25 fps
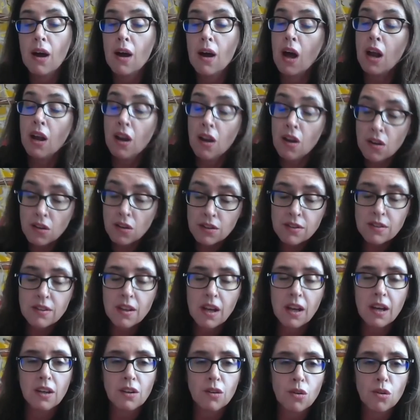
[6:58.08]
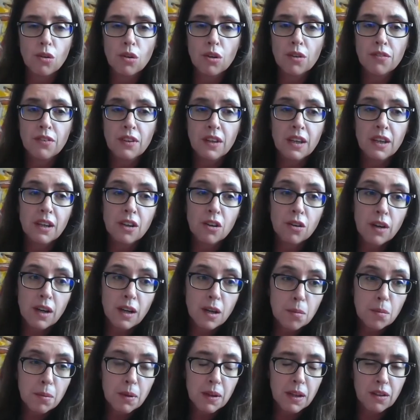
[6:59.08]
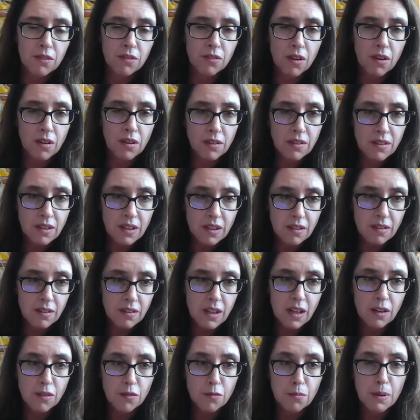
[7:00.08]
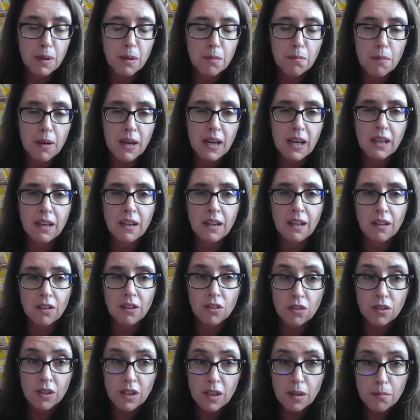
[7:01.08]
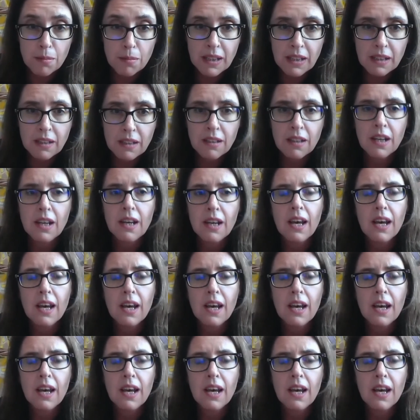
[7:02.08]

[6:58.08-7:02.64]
alongside all of the incredible advances that have been made in treatment